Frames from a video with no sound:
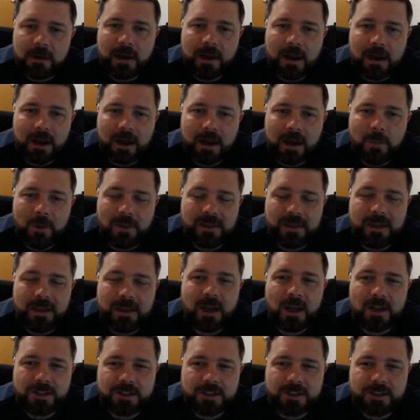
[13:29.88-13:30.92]
uh, but then
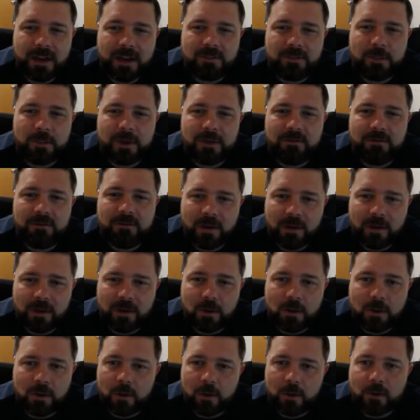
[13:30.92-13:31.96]
also have to be very
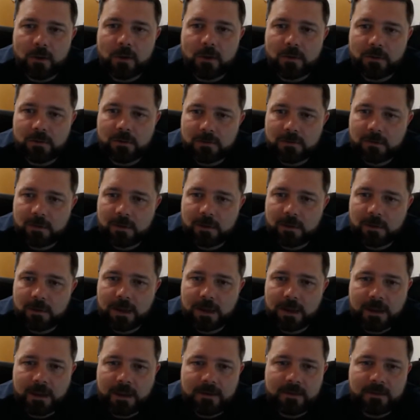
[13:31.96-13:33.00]
loyal
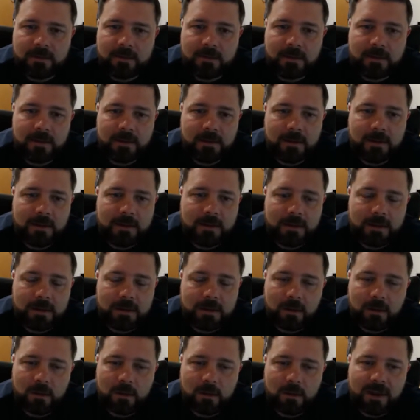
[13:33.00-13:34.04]
and you
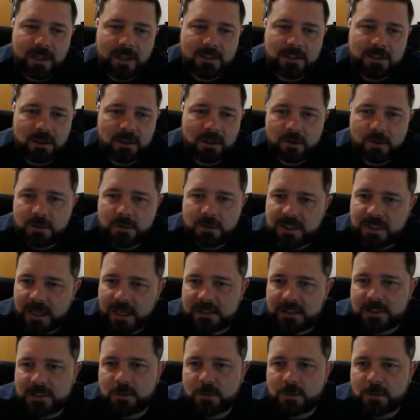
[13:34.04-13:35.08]
know we've had
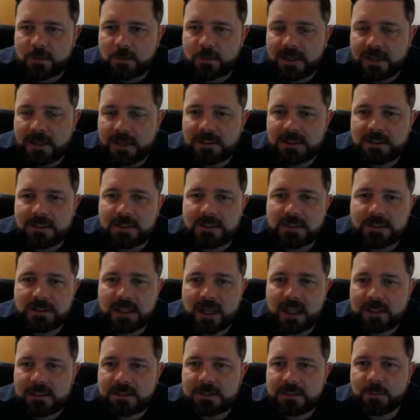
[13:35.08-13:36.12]
circumstances where my assistants
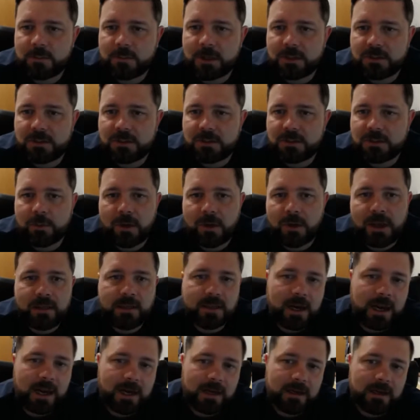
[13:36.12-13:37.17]
thought somebody should be playing
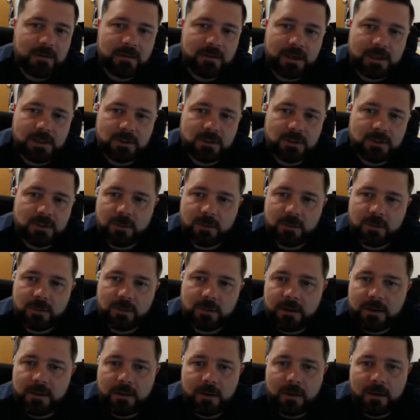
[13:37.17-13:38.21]
that i didn't think should
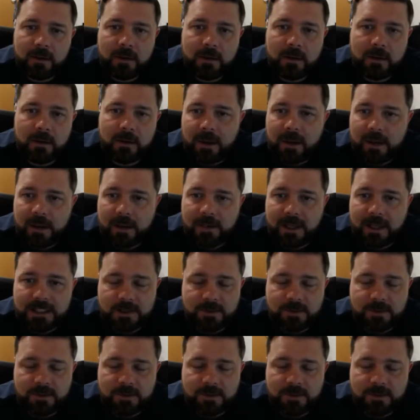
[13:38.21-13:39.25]
be and that's
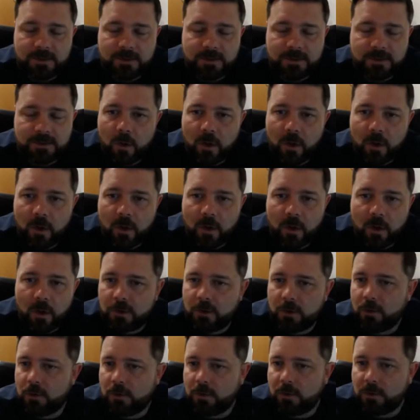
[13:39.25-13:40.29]
fine we will
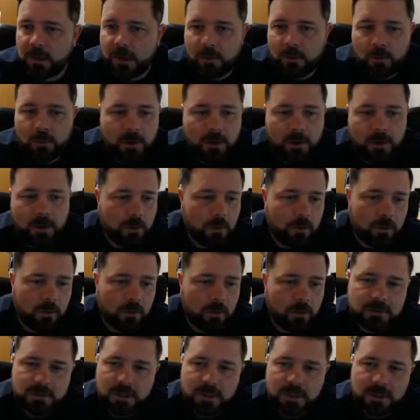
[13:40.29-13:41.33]
argue and we
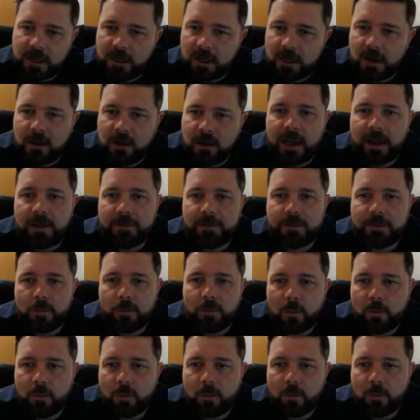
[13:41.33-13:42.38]
will talk it all out in
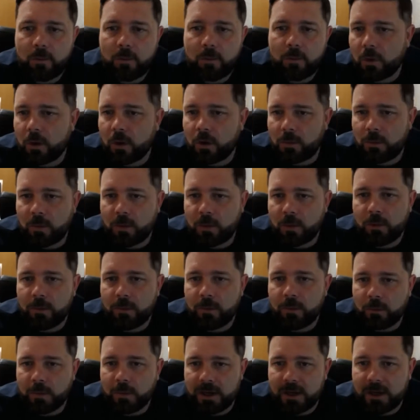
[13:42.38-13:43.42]
the in the war room
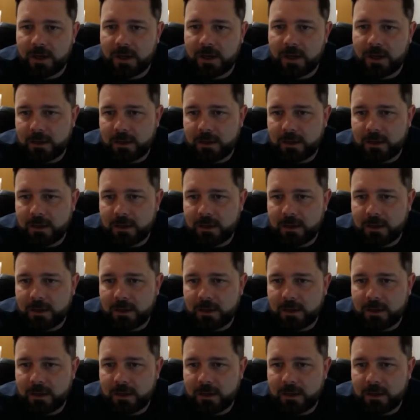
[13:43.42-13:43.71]
but when it